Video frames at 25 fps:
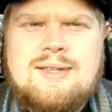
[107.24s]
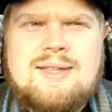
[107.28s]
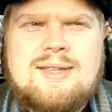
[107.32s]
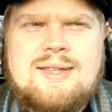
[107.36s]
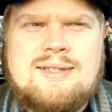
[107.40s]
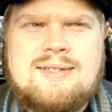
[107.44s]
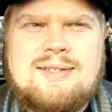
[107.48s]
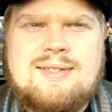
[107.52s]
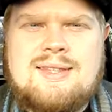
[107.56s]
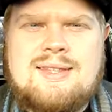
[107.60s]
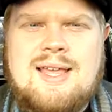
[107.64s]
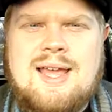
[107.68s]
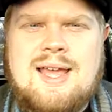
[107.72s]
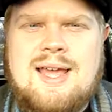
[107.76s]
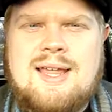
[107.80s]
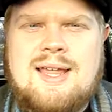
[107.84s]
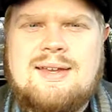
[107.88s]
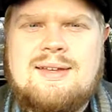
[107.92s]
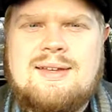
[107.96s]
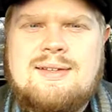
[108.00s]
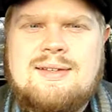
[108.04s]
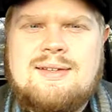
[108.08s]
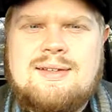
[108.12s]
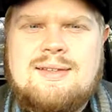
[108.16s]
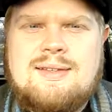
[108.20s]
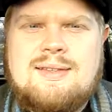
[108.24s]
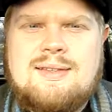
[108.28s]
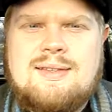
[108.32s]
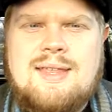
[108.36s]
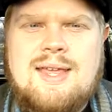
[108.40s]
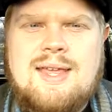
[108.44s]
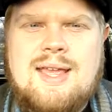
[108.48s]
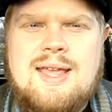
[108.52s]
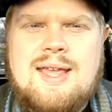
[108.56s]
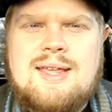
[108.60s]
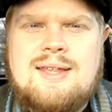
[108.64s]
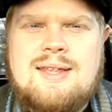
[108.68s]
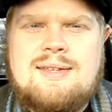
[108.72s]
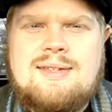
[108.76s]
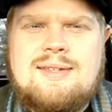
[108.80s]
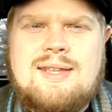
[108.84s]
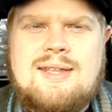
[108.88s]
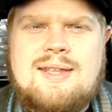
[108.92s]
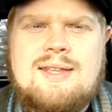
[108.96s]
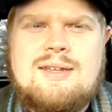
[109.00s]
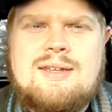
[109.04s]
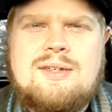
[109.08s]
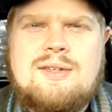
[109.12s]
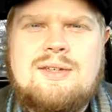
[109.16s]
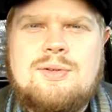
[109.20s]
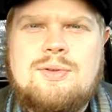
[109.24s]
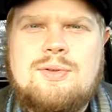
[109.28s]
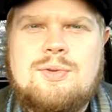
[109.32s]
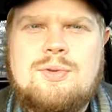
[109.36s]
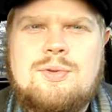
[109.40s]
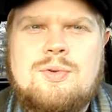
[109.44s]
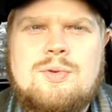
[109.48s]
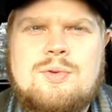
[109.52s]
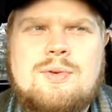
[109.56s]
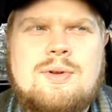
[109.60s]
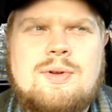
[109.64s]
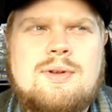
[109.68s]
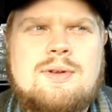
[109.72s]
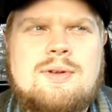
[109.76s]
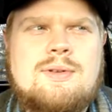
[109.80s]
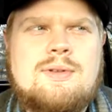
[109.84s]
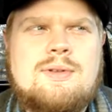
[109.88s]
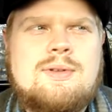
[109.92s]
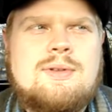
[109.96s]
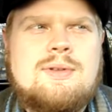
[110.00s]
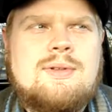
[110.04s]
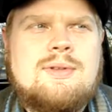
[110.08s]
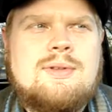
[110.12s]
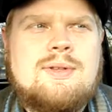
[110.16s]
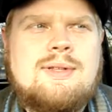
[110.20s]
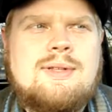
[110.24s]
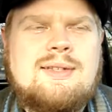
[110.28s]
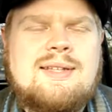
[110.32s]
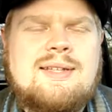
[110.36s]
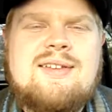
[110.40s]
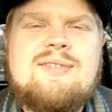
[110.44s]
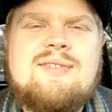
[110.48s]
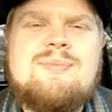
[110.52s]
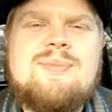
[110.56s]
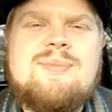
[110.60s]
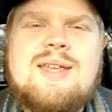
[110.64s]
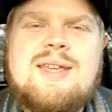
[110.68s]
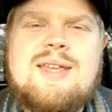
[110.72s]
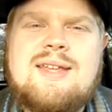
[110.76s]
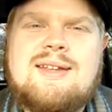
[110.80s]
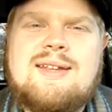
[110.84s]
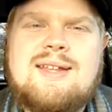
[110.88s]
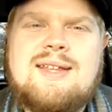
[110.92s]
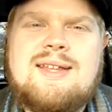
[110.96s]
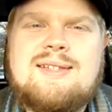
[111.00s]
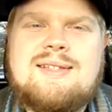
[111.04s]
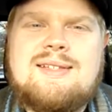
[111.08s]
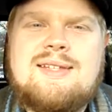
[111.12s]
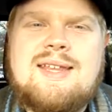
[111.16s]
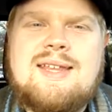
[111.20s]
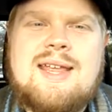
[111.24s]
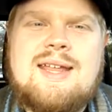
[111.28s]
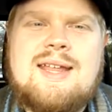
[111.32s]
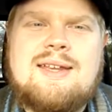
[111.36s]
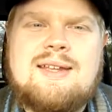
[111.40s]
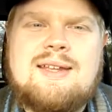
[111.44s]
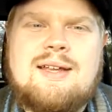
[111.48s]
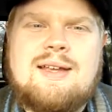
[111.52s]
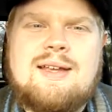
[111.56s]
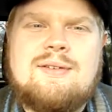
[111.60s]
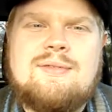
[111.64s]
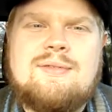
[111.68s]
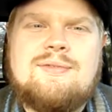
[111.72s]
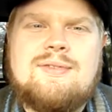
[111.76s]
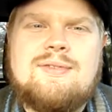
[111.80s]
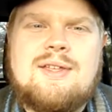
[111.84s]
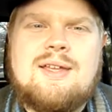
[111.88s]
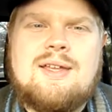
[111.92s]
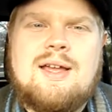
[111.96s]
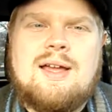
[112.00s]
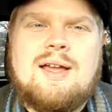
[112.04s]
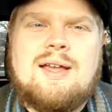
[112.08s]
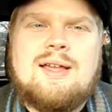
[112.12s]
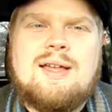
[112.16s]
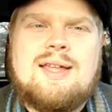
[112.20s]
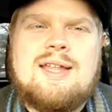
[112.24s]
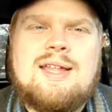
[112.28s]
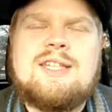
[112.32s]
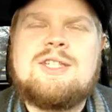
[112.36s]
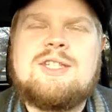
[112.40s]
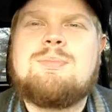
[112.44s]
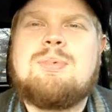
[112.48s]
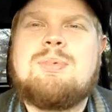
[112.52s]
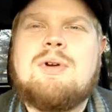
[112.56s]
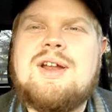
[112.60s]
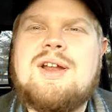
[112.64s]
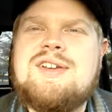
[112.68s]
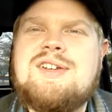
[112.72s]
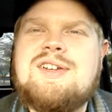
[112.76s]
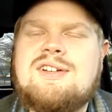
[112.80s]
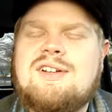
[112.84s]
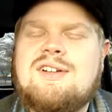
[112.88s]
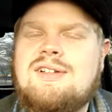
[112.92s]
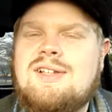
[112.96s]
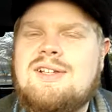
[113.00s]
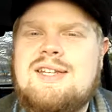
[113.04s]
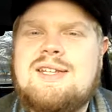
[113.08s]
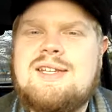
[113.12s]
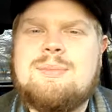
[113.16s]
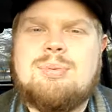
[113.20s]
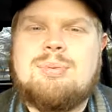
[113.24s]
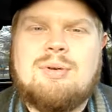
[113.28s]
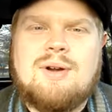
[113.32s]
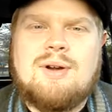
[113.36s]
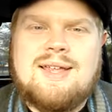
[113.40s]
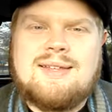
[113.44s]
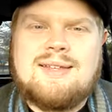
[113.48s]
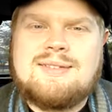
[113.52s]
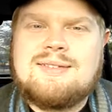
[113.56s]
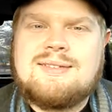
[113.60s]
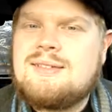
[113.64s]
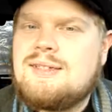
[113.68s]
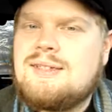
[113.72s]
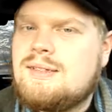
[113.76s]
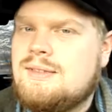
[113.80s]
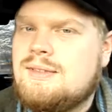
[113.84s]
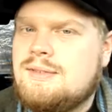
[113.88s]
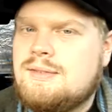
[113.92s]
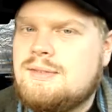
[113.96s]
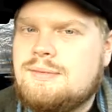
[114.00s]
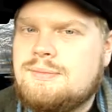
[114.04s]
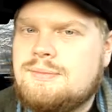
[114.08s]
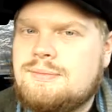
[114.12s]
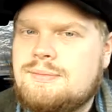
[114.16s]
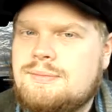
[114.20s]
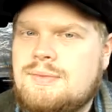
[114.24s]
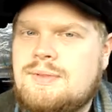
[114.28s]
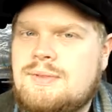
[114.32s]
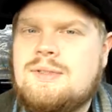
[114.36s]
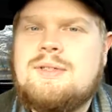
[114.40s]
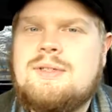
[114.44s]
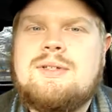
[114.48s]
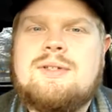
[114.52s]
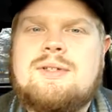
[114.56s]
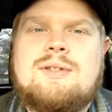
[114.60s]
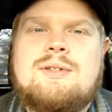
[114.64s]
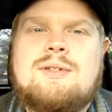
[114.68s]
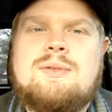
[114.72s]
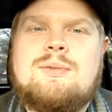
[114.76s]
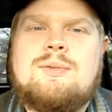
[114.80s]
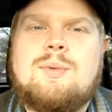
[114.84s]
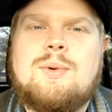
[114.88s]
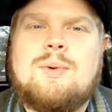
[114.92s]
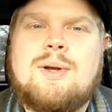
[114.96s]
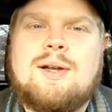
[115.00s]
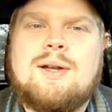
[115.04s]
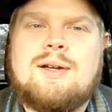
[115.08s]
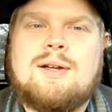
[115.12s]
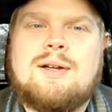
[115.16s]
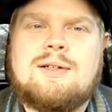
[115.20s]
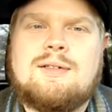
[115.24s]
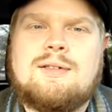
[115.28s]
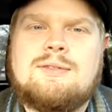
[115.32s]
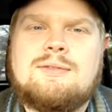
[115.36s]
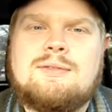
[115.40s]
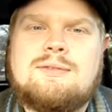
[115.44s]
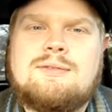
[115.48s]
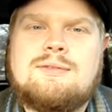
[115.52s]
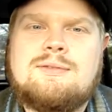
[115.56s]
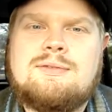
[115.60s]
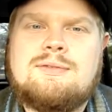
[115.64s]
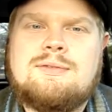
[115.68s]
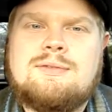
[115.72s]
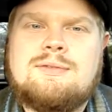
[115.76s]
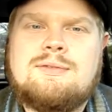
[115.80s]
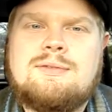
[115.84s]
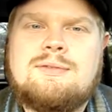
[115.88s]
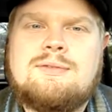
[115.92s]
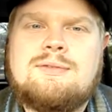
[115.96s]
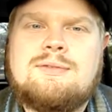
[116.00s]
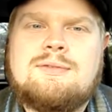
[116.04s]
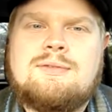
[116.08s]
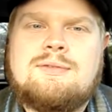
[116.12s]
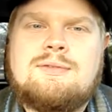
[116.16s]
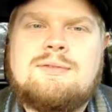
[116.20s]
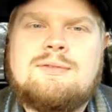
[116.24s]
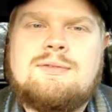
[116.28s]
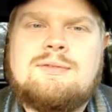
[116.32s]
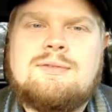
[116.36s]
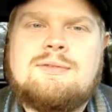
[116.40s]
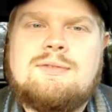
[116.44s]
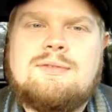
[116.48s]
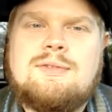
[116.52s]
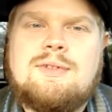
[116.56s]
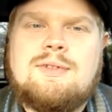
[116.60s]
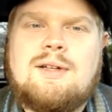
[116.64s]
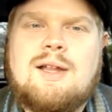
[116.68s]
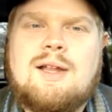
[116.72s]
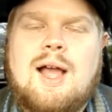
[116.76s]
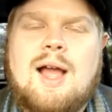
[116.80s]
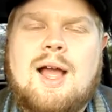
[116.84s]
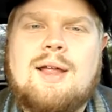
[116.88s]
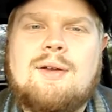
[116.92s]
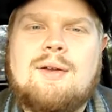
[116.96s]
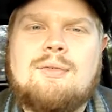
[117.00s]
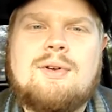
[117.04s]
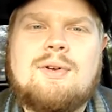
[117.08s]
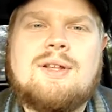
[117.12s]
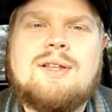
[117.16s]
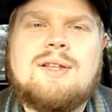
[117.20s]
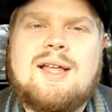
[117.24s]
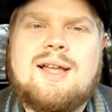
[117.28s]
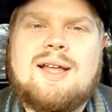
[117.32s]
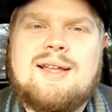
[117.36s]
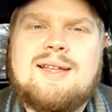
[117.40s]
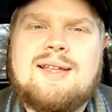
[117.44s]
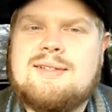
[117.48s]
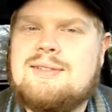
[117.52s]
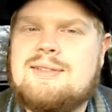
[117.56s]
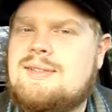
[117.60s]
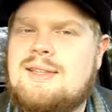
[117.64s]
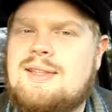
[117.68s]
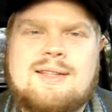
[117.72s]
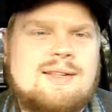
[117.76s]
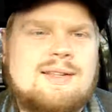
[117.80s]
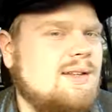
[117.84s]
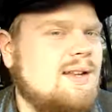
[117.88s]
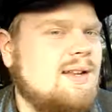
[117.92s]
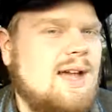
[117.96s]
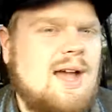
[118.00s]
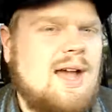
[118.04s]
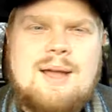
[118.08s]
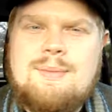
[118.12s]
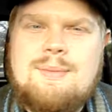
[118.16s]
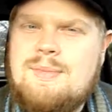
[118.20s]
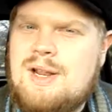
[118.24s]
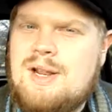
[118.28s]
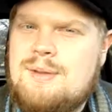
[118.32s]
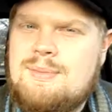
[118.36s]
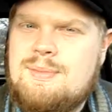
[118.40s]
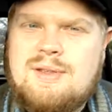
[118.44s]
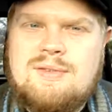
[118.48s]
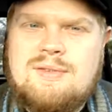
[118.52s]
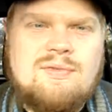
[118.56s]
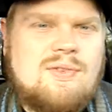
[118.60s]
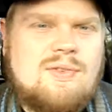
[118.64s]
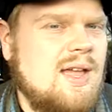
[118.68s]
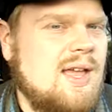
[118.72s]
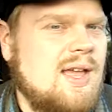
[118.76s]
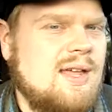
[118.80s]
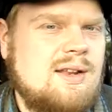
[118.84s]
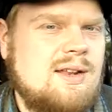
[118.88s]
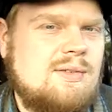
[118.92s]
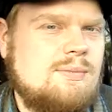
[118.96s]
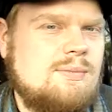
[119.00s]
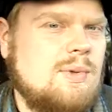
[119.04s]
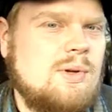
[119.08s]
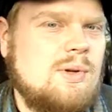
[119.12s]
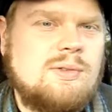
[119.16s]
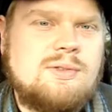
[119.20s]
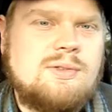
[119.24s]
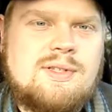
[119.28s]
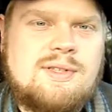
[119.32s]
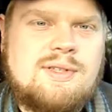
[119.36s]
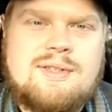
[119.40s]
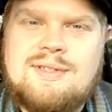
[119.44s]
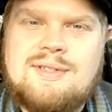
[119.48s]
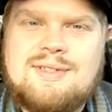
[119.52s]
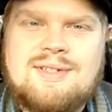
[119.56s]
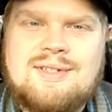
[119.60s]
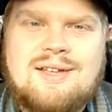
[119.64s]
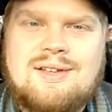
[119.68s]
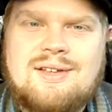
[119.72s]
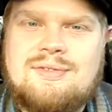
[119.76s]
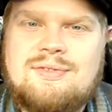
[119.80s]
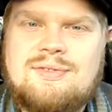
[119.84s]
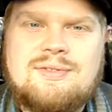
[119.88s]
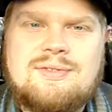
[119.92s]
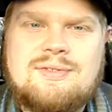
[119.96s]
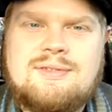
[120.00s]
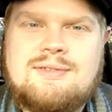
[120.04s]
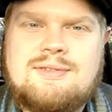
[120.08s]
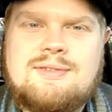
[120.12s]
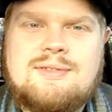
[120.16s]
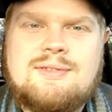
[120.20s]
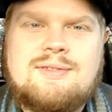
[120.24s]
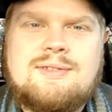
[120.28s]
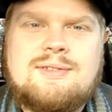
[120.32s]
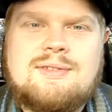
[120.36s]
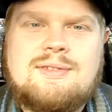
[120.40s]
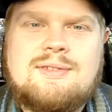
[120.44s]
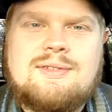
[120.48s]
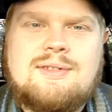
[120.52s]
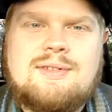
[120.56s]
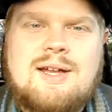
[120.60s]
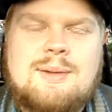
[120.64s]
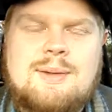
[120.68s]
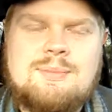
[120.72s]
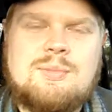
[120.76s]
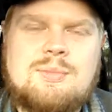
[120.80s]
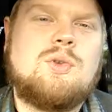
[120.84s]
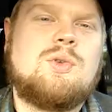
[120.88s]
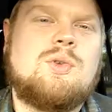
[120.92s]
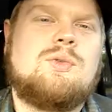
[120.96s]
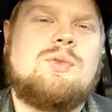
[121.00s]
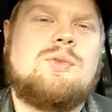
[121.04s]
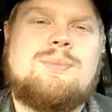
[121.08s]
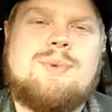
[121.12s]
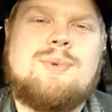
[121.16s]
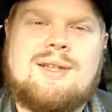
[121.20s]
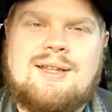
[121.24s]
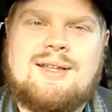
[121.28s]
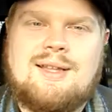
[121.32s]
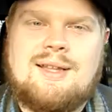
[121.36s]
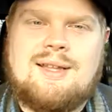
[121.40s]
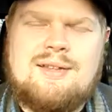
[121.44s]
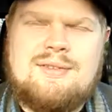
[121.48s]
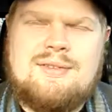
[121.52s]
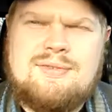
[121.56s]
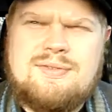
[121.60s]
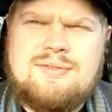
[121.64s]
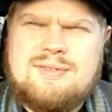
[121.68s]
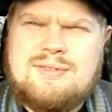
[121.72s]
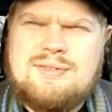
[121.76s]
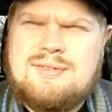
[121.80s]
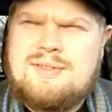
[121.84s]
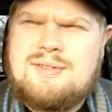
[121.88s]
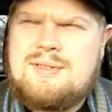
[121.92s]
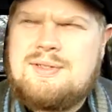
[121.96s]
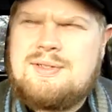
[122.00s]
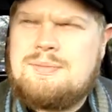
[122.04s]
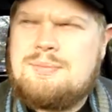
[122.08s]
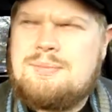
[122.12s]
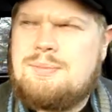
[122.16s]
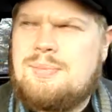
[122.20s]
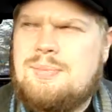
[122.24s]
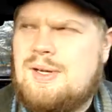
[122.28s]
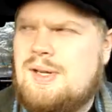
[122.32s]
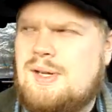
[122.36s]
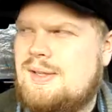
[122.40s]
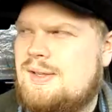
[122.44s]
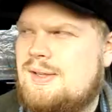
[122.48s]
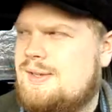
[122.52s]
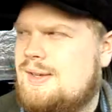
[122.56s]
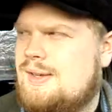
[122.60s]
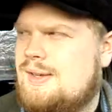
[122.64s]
is that they tend to leave me in a state of inspirationally depressed, where I realize that I'm not a big fan of most of the stuff I'm doing with my life, but